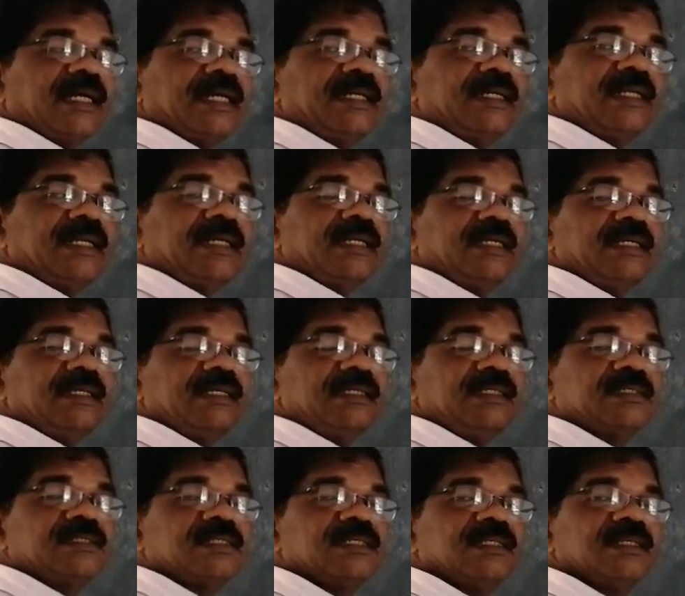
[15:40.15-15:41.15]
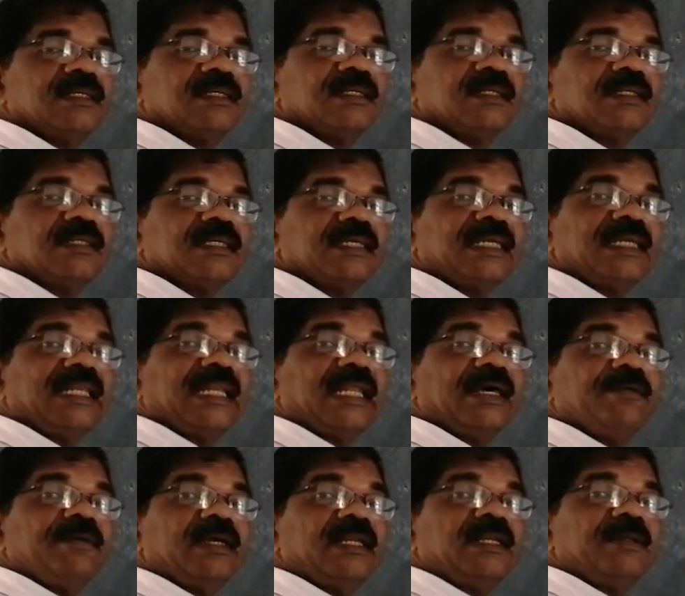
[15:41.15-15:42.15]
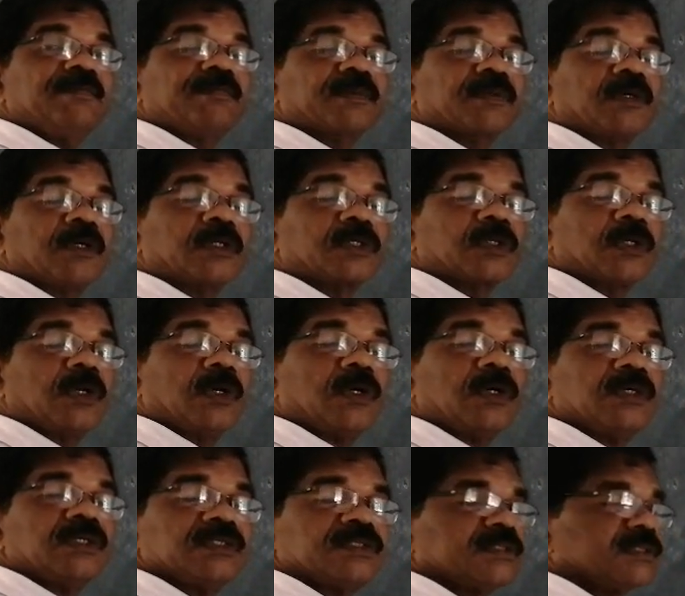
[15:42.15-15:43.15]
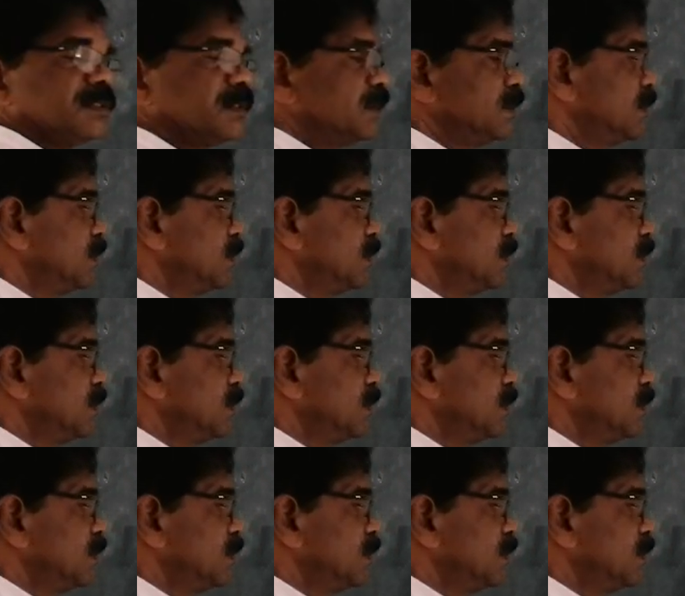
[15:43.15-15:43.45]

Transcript: contains 11 protons.